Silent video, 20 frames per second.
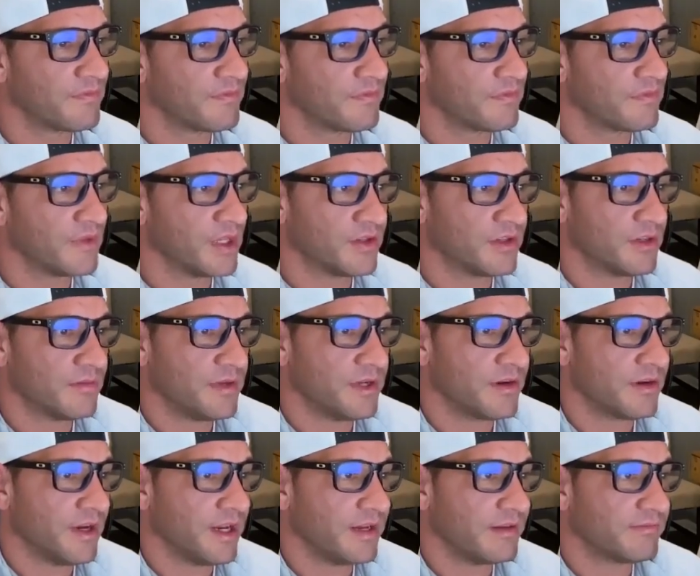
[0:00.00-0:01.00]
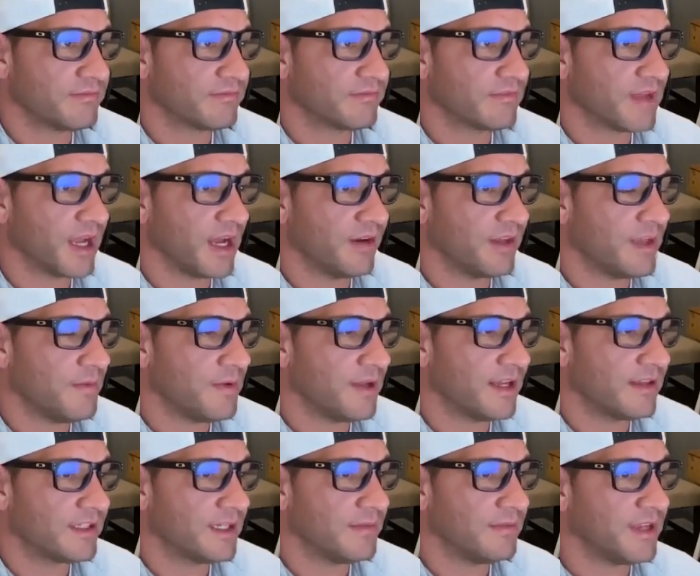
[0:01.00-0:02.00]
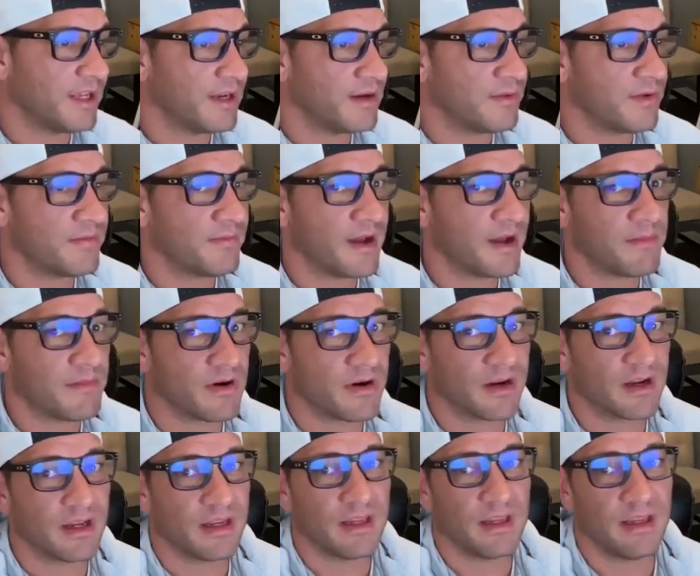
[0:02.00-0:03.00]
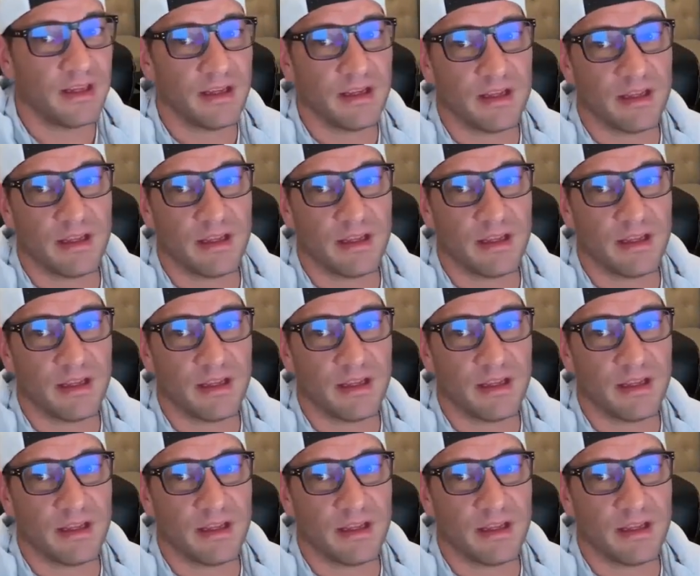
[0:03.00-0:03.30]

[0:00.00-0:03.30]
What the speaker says: it should be great. I'll keep you guys updated with my marketing.